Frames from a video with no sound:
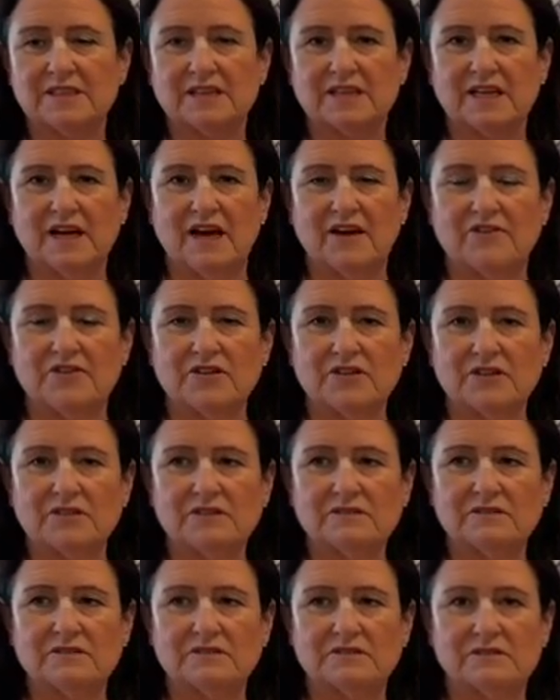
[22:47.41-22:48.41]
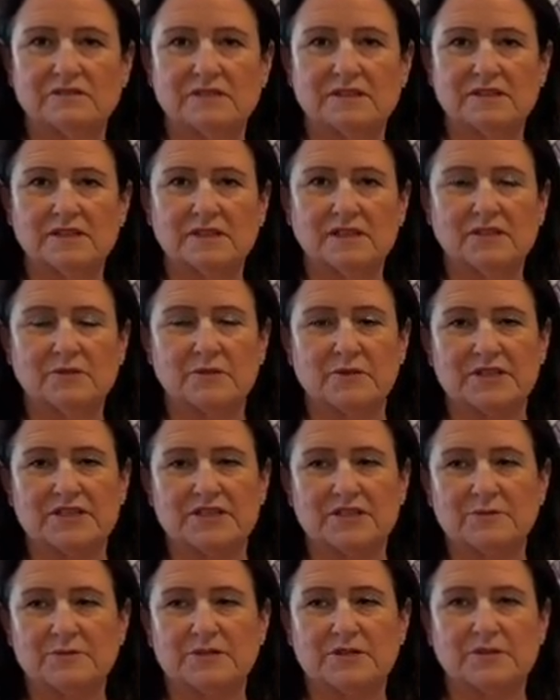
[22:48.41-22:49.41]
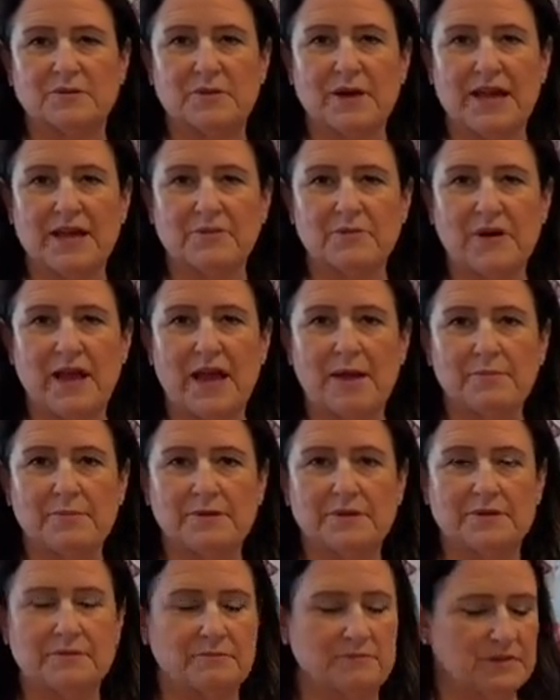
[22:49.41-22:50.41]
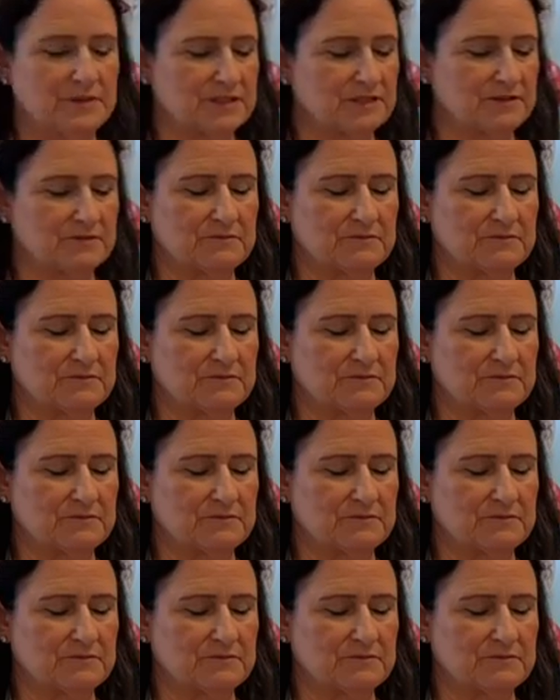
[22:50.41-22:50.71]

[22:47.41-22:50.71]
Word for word: cover with some saran wrap, but